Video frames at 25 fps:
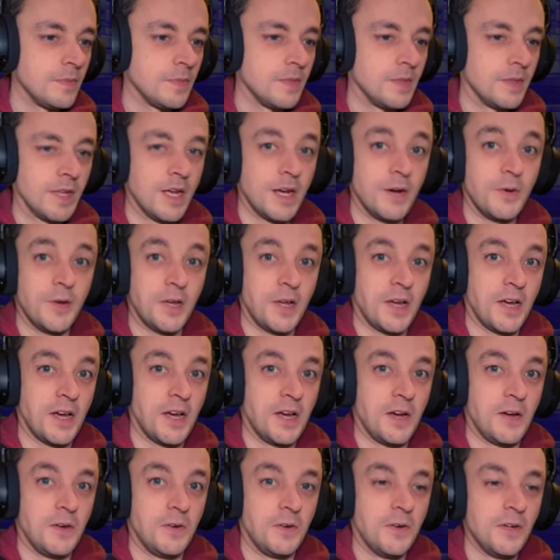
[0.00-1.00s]
There we
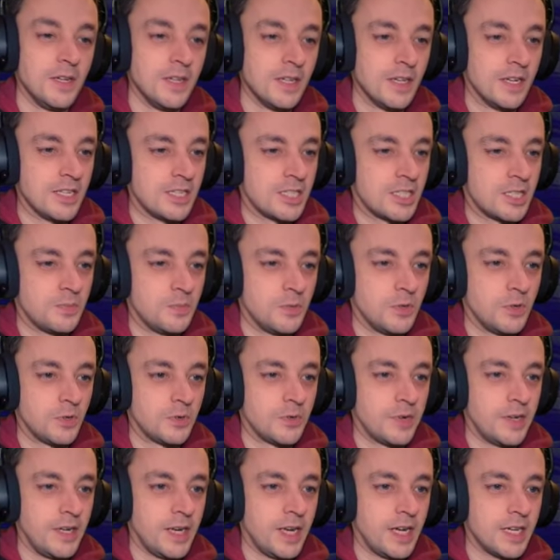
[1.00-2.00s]
go! A small
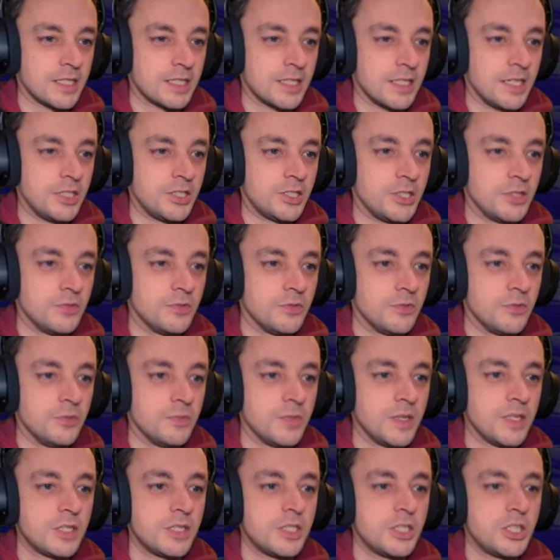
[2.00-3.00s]
relaxation room.
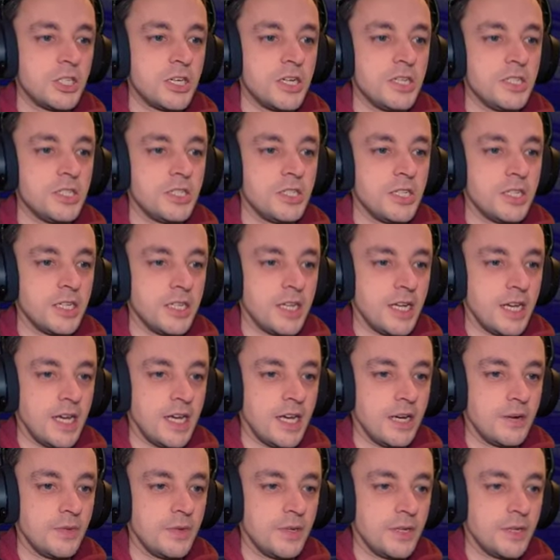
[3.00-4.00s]
That's a changing
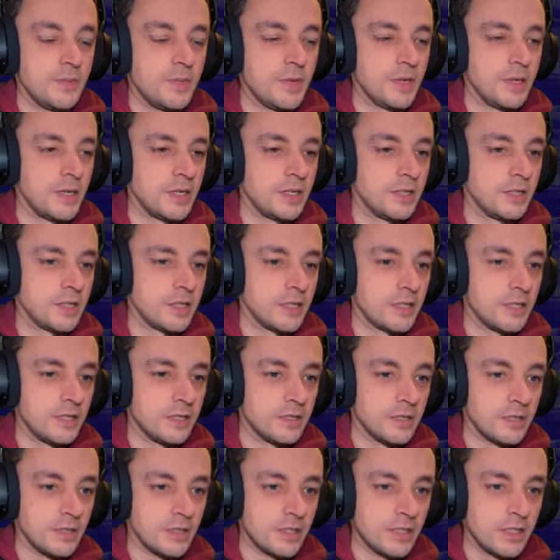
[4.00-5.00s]
area behind the
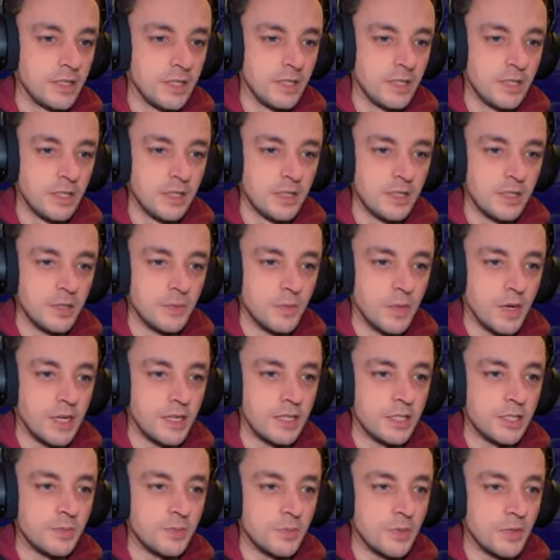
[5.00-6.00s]
curtains. The
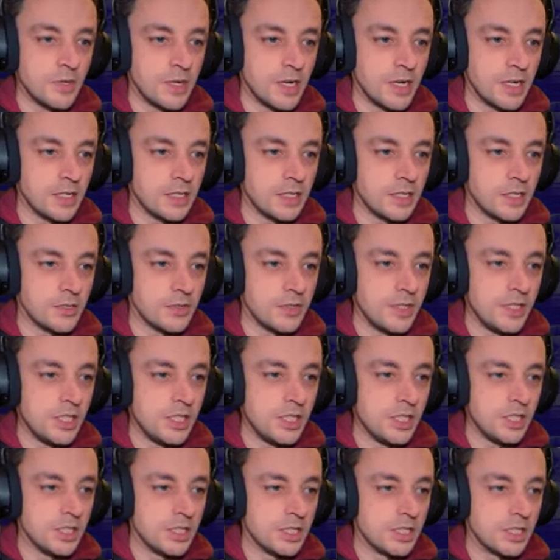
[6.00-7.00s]
miners' morale
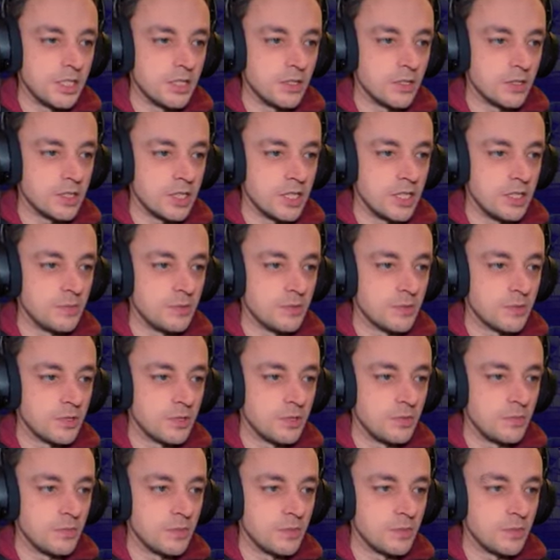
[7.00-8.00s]
increases. They're not able
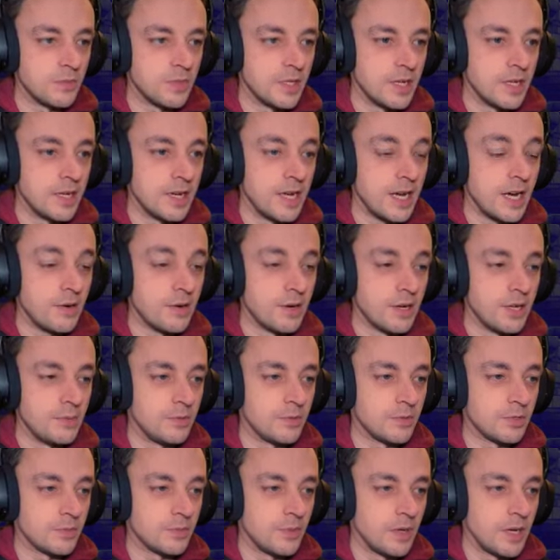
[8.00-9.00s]
to... They're now
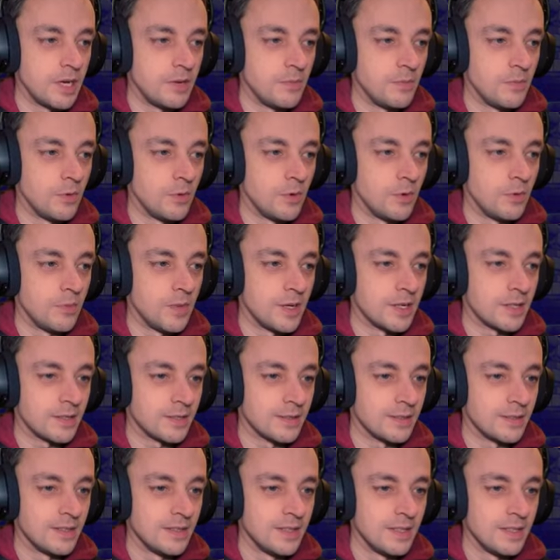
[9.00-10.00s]
able to mine more
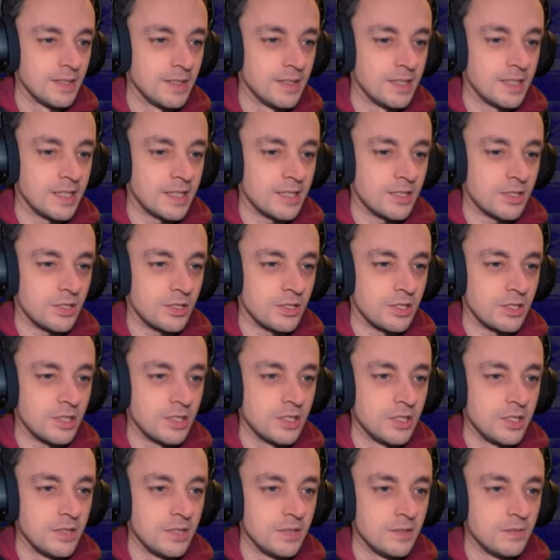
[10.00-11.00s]
metal. Excellent.
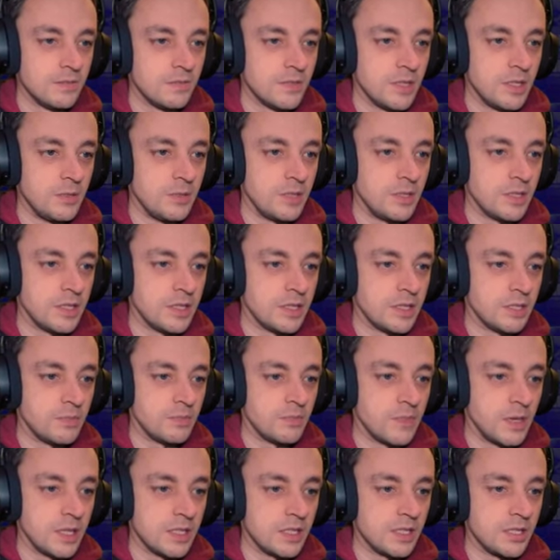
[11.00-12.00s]
Maybe they could
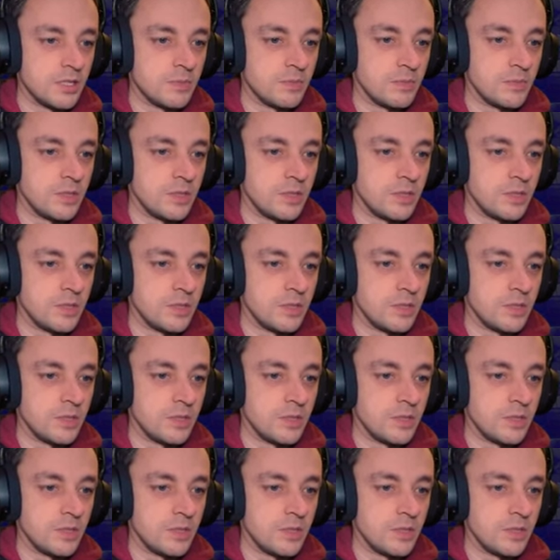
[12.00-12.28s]
mine some